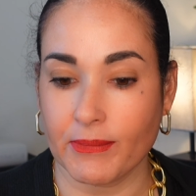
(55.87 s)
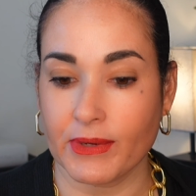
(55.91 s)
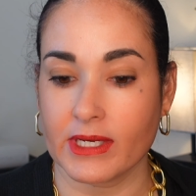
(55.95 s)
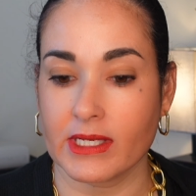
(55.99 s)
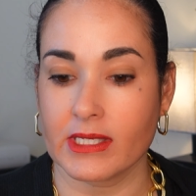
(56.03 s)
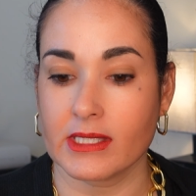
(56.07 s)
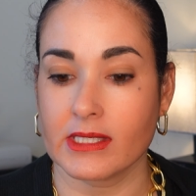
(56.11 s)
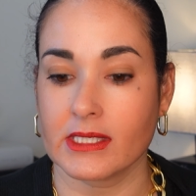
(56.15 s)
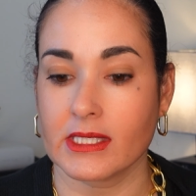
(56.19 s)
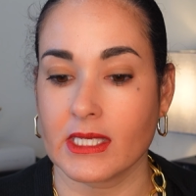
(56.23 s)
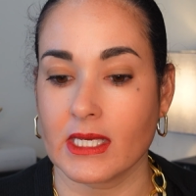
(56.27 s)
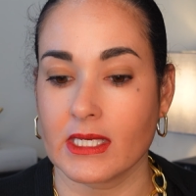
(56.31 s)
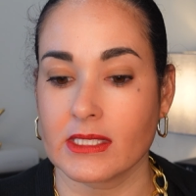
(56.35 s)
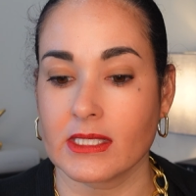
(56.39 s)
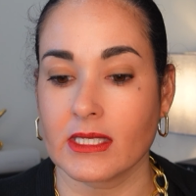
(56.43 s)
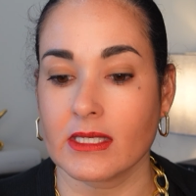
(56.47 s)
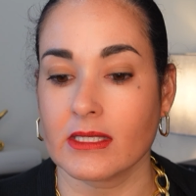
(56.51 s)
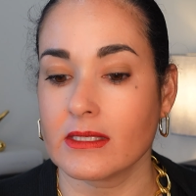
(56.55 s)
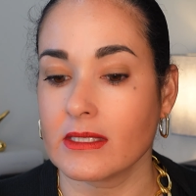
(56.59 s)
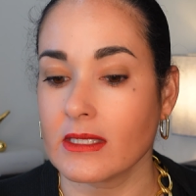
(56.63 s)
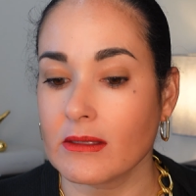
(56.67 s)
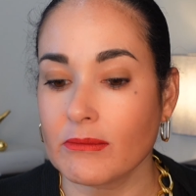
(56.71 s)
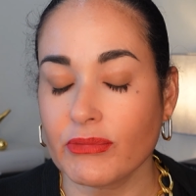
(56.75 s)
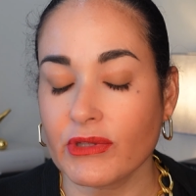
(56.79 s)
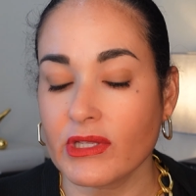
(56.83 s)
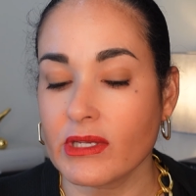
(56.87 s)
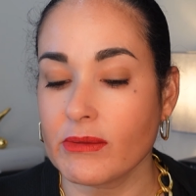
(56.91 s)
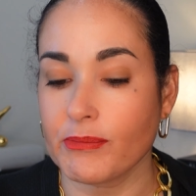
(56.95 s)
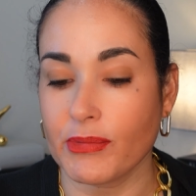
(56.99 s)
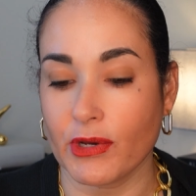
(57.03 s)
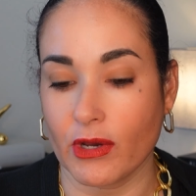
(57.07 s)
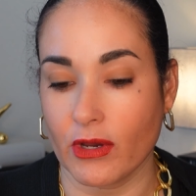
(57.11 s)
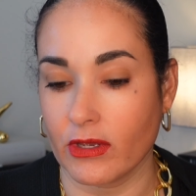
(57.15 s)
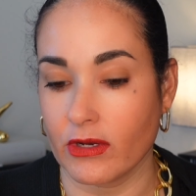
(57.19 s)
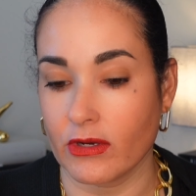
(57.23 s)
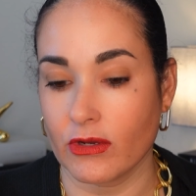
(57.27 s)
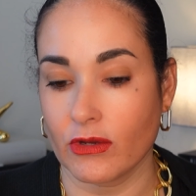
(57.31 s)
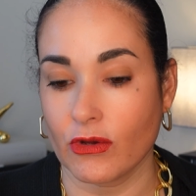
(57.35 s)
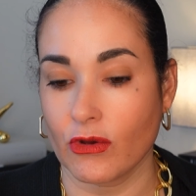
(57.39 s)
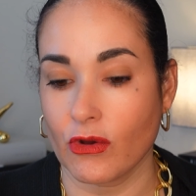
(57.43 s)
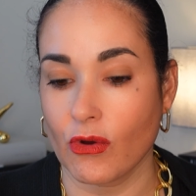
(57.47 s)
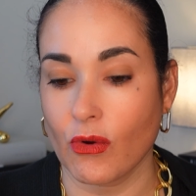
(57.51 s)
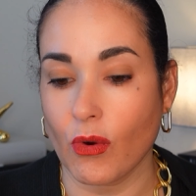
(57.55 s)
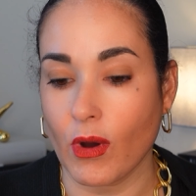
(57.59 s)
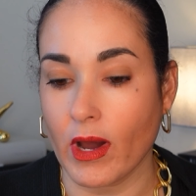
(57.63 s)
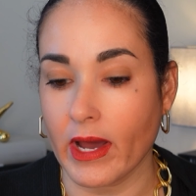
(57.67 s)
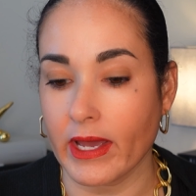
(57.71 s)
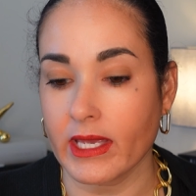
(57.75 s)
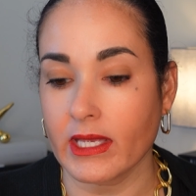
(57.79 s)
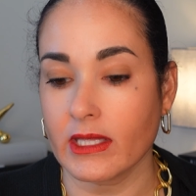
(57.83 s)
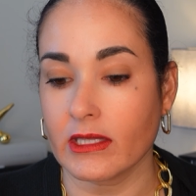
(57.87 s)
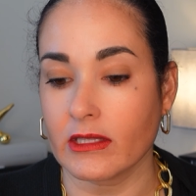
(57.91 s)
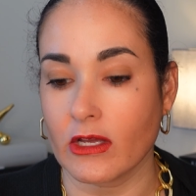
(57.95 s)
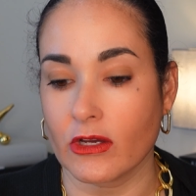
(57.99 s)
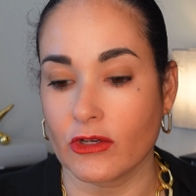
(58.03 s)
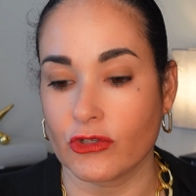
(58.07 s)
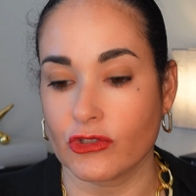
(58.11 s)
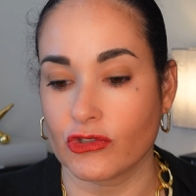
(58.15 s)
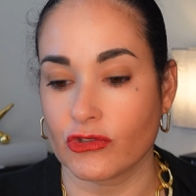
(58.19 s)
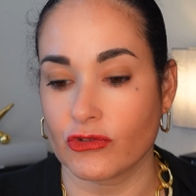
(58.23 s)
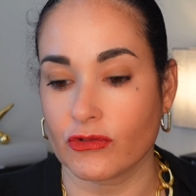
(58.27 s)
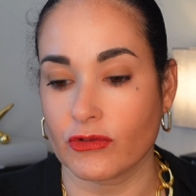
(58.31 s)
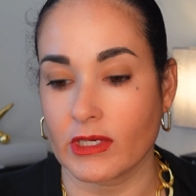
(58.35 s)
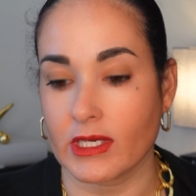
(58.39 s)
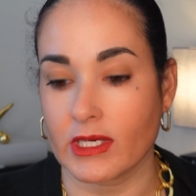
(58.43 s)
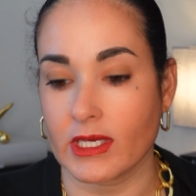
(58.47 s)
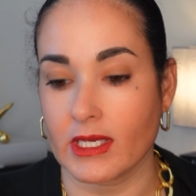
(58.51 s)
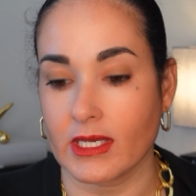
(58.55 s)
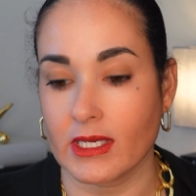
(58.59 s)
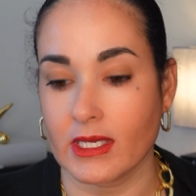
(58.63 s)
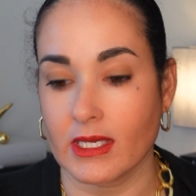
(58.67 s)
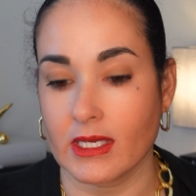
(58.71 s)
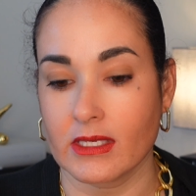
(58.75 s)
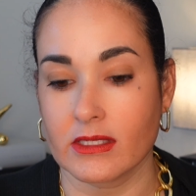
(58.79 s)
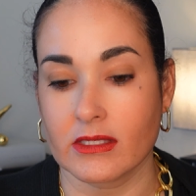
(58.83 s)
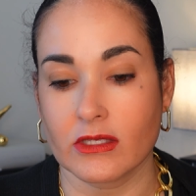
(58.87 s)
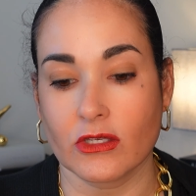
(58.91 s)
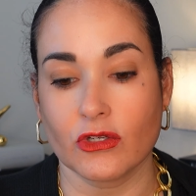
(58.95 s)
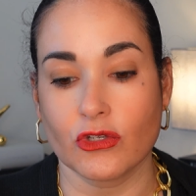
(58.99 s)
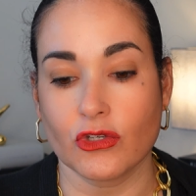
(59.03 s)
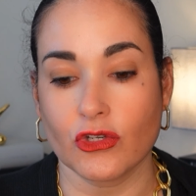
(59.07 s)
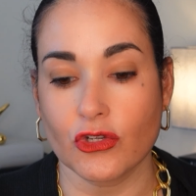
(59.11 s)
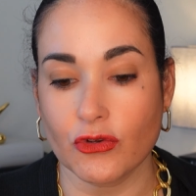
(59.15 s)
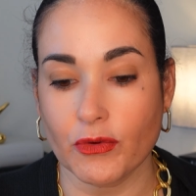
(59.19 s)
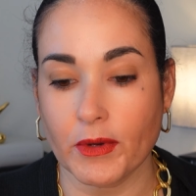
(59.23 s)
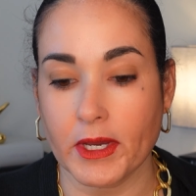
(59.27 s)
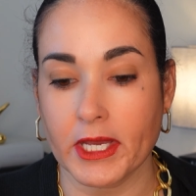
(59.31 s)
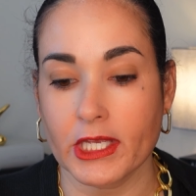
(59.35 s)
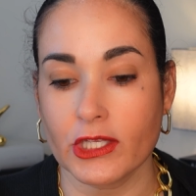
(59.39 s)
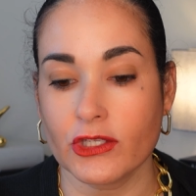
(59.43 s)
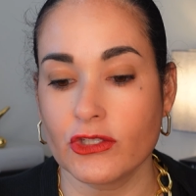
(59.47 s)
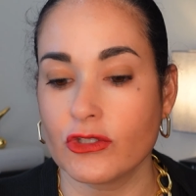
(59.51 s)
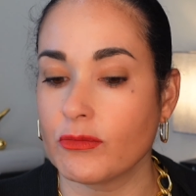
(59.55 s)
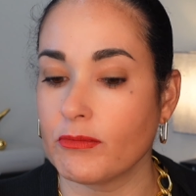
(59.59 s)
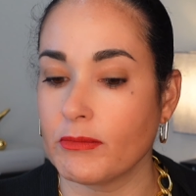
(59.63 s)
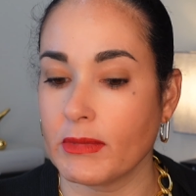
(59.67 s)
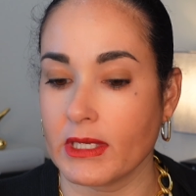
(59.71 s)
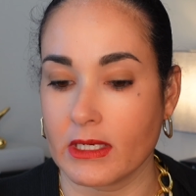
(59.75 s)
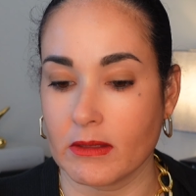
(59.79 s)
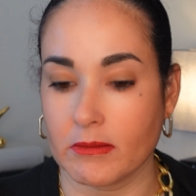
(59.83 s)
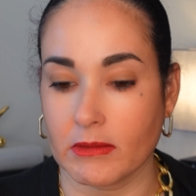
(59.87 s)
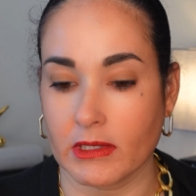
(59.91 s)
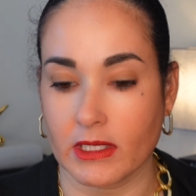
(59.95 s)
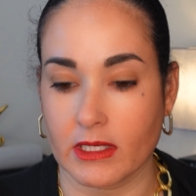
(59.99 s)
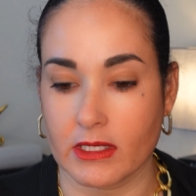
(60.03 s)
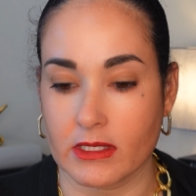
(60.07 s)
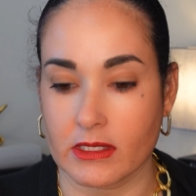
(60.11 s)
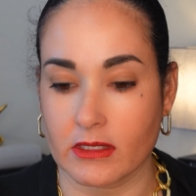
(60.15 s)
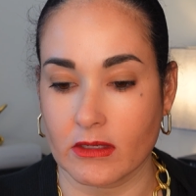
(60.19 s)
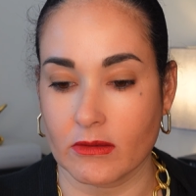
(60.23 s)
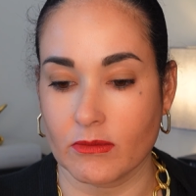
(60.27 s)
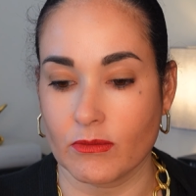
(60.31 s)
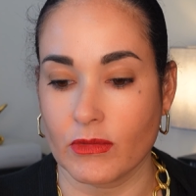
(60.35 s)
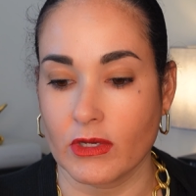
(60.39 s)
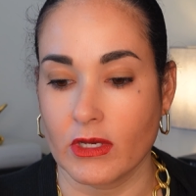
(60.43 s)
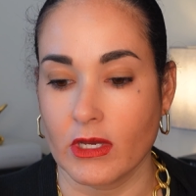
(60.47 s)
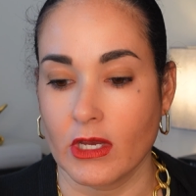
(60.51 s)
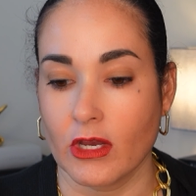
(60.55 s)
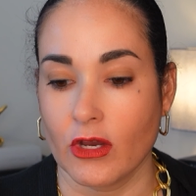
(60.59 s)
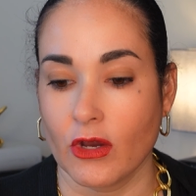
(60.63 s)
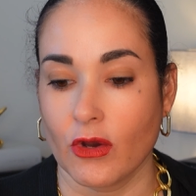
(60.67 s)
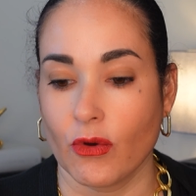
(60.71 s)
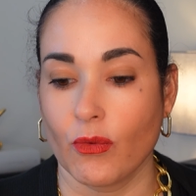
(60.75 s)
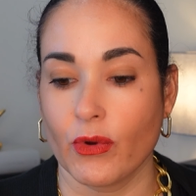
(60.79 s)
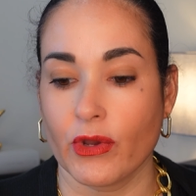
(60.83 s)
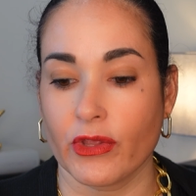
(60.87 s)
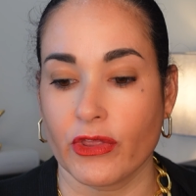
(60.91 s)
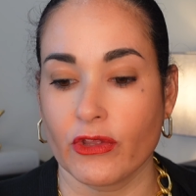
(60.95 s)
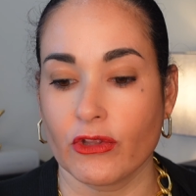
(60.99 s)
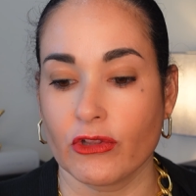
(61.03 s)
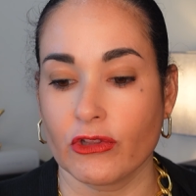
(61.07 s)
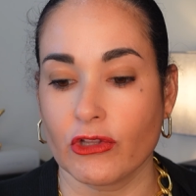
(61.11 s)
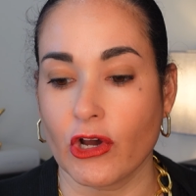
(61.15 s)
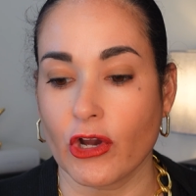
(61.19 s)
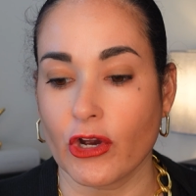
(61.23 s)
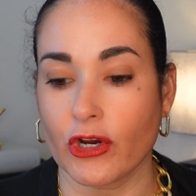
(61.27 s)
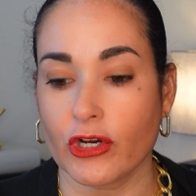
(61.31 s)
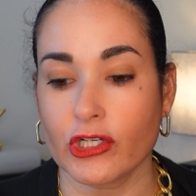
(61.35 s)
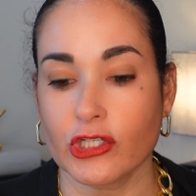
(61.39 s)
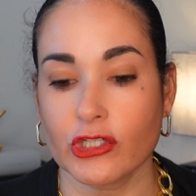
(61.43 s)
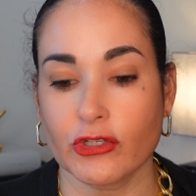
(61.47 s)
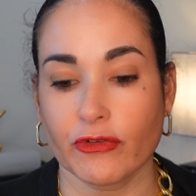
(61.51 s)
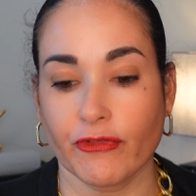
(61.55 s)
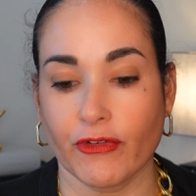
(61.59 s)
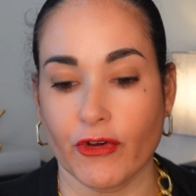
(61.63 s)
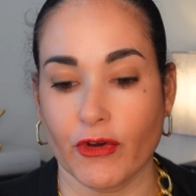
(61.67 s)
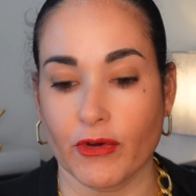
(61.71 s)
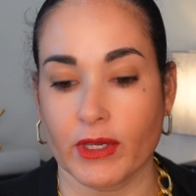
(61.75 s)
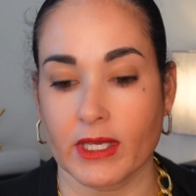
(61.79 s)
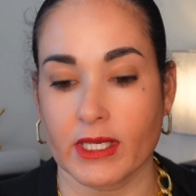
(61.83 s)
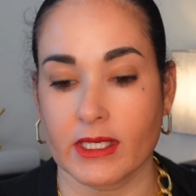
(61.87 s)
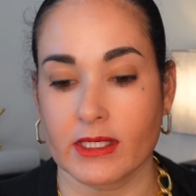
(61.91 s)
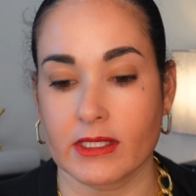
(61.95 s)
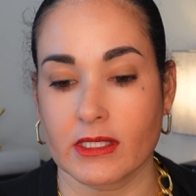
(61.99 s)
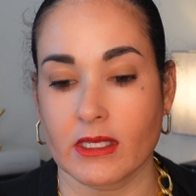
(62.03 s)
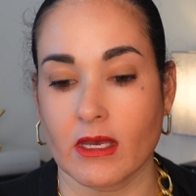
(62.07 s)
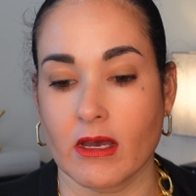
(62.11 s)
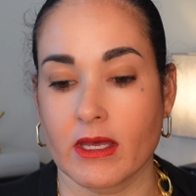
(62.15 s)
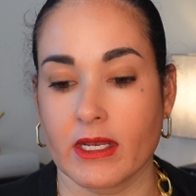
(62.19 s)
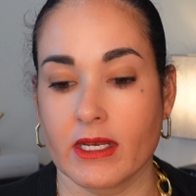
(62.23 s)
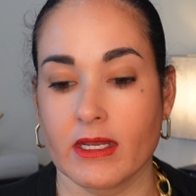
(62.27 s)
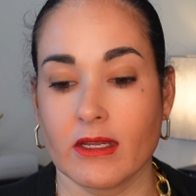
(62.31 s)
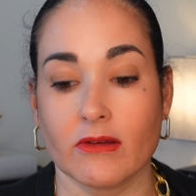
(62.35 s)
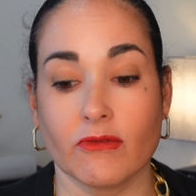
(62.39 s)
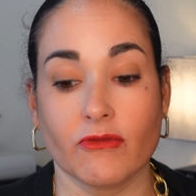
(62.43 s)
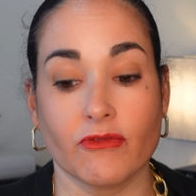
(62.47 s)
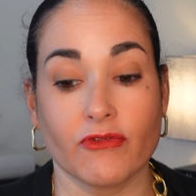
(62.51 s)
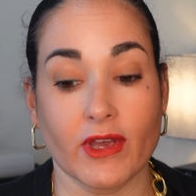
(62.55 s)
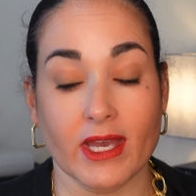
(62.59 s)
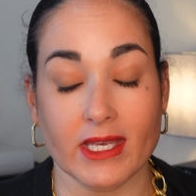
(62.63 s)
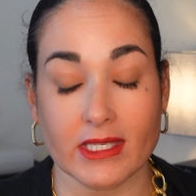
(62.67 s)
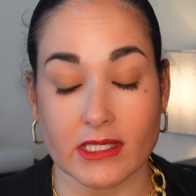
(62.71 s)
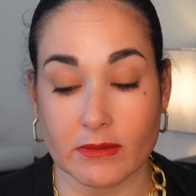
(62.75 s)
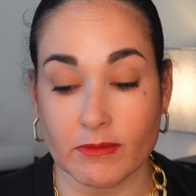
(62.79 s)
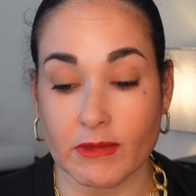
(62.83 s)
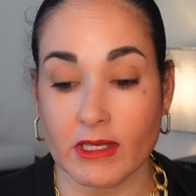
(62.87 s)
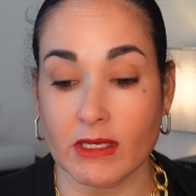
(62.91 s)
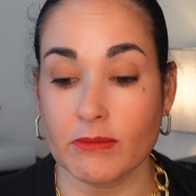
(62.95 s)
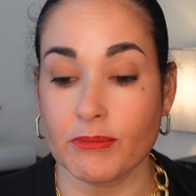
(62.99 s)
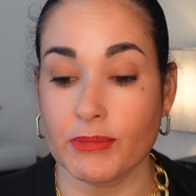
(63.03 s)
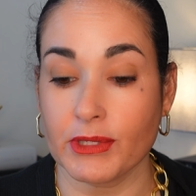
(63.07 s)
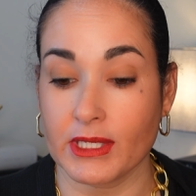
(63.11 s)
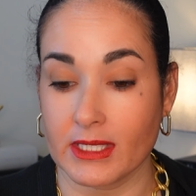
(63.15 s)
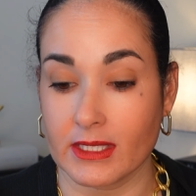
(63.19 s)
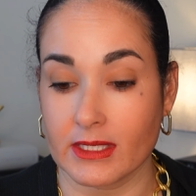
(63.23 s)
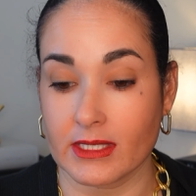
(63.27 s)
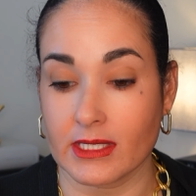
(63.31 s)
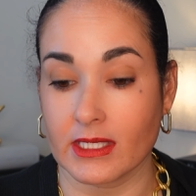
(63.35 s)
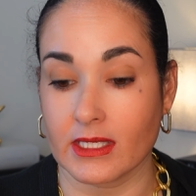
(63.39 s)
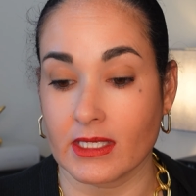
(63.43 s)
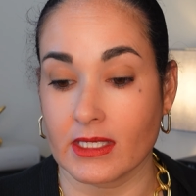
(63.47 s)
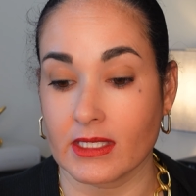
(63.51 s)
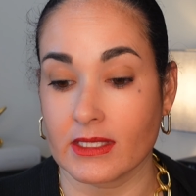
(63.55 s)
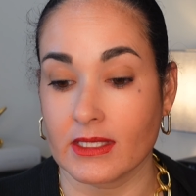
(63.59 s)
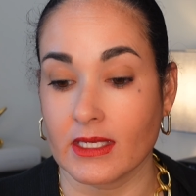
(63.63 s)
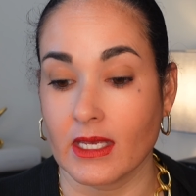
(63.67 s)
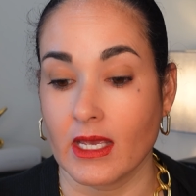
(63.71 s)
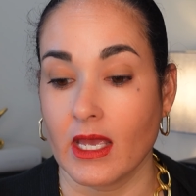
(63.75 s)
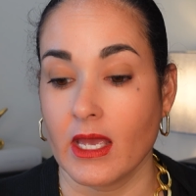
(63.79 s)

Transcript: But it says, simply put, quiet luxury is a new age minimalism with a large focus on investment pieces